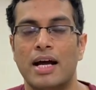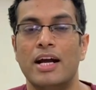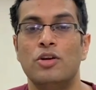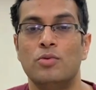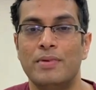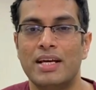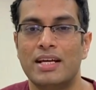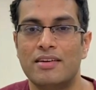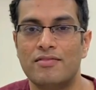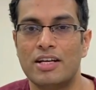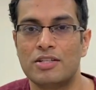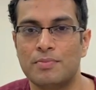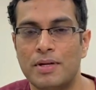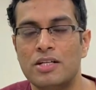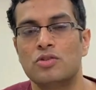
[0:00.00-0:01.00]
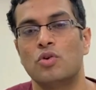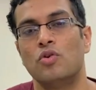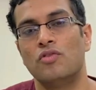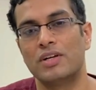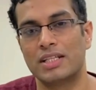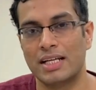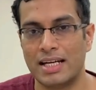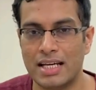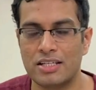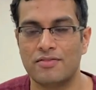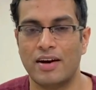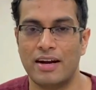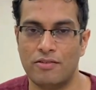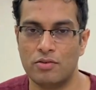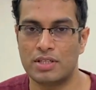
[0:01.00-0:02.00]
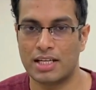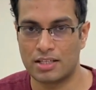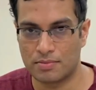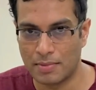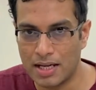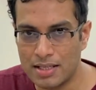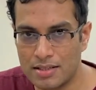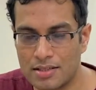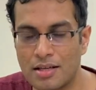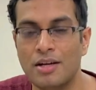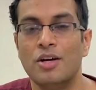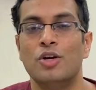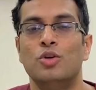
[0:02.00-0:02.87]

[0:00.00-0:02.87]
Try to make investments over the next five to six months.